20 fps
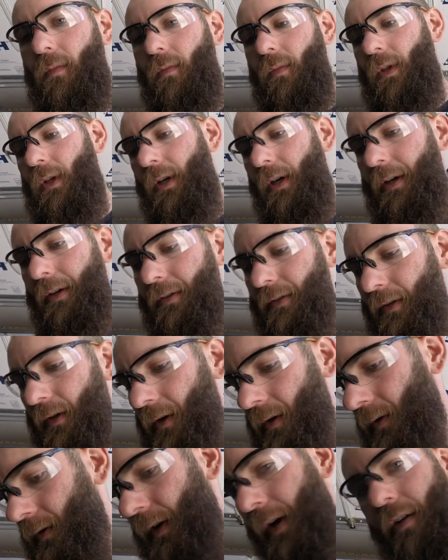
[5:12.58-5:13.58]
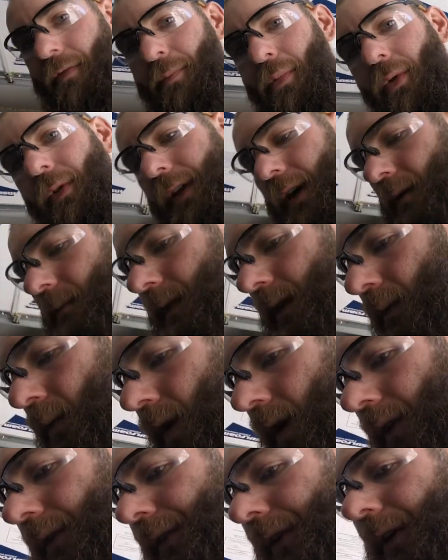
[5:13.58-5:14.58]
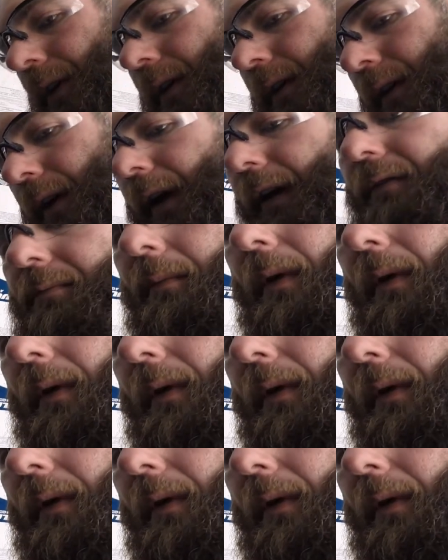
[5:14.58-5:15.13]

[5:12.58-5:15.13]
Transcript: Okay, so I've pulled out my welder, I've